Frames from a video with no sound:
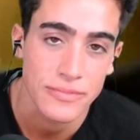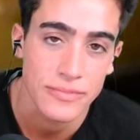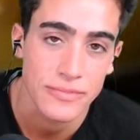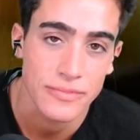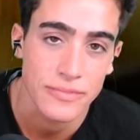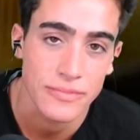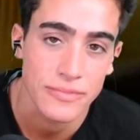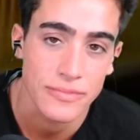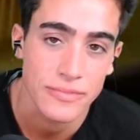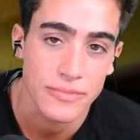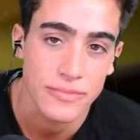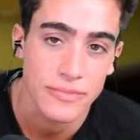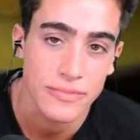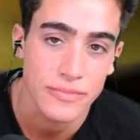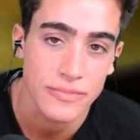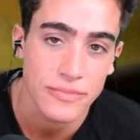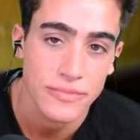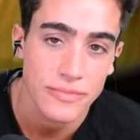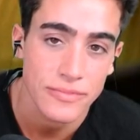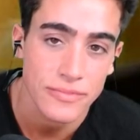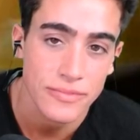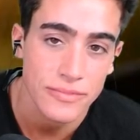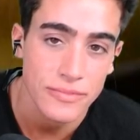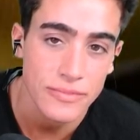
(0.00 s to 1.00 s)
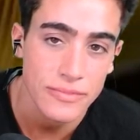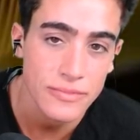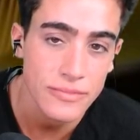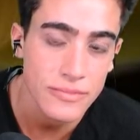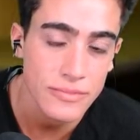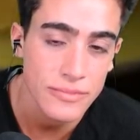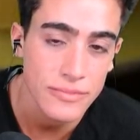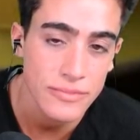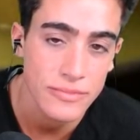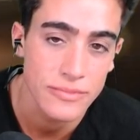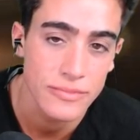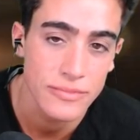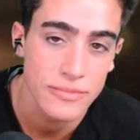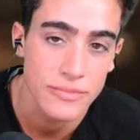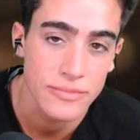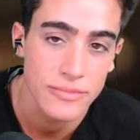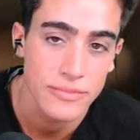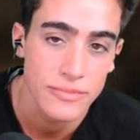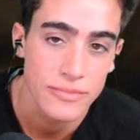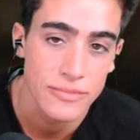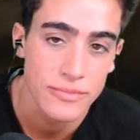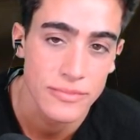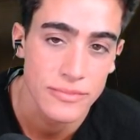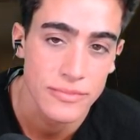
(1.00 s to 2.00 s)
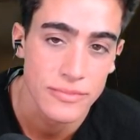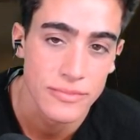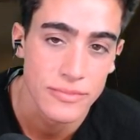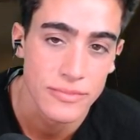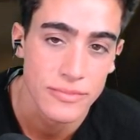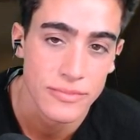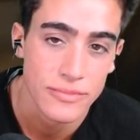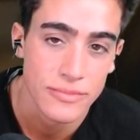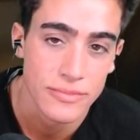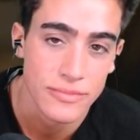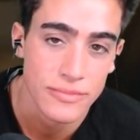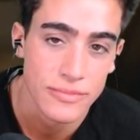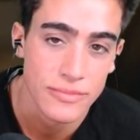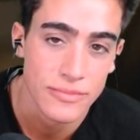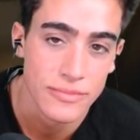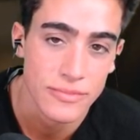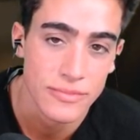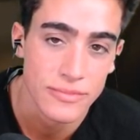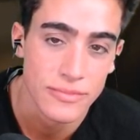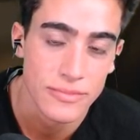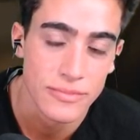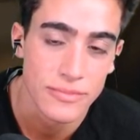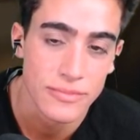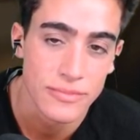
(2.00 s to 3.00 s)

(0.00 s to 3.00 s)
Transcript: (not speaking)